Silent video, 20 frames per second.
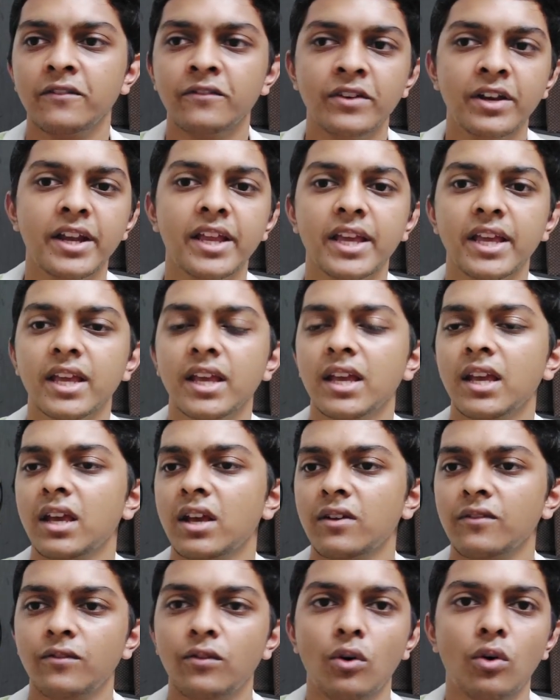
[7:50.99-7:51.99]
every day
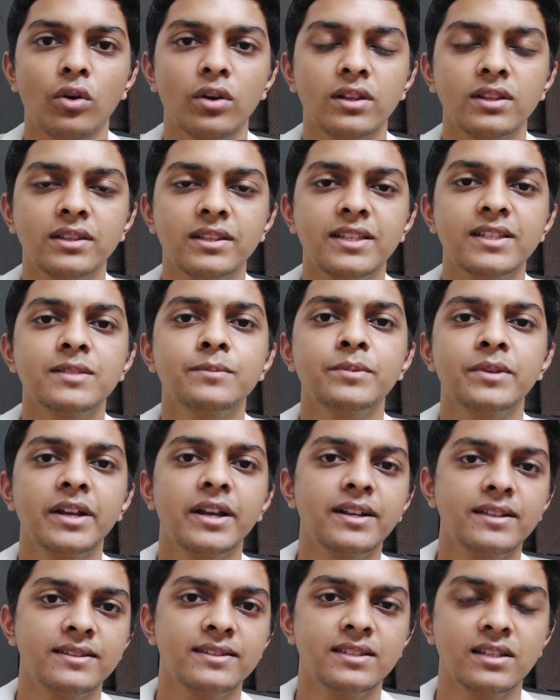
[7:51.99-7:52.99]
for this
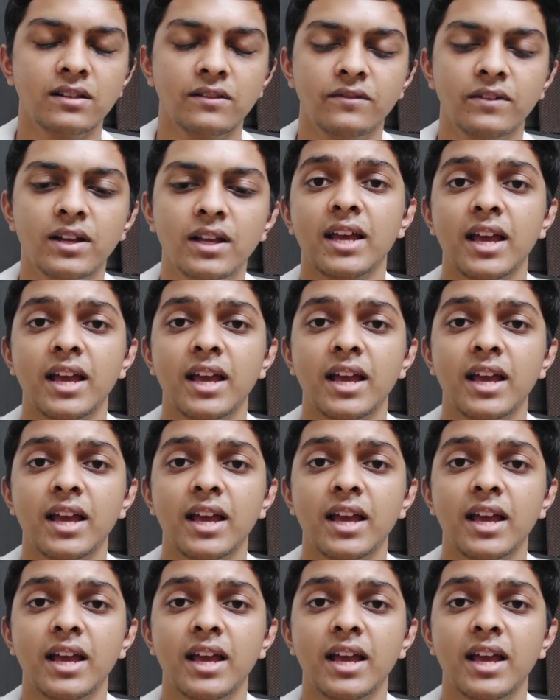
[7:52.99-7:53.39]
period itself.